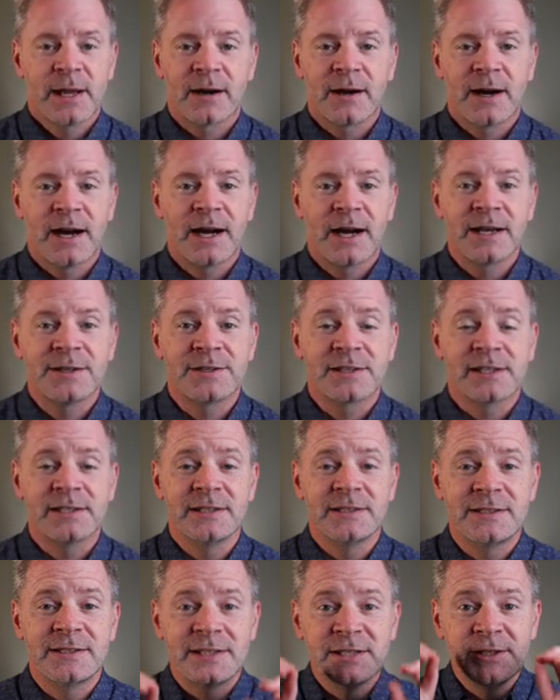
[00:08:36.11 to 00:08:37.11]
our eyes
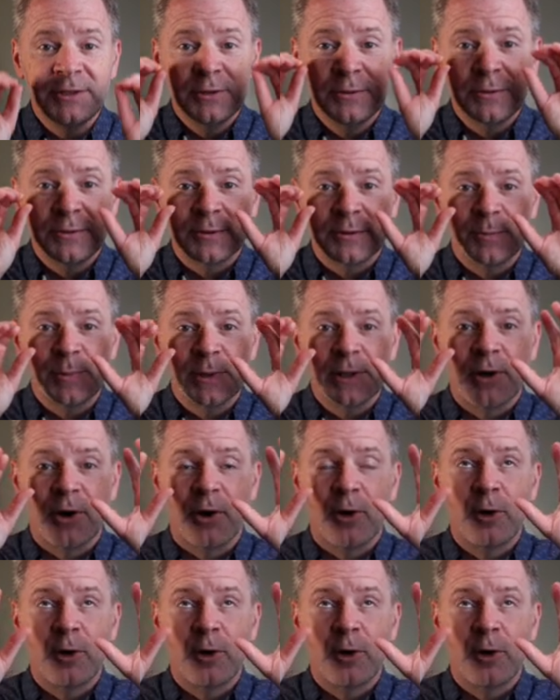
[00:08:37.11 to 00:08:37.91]
continue to be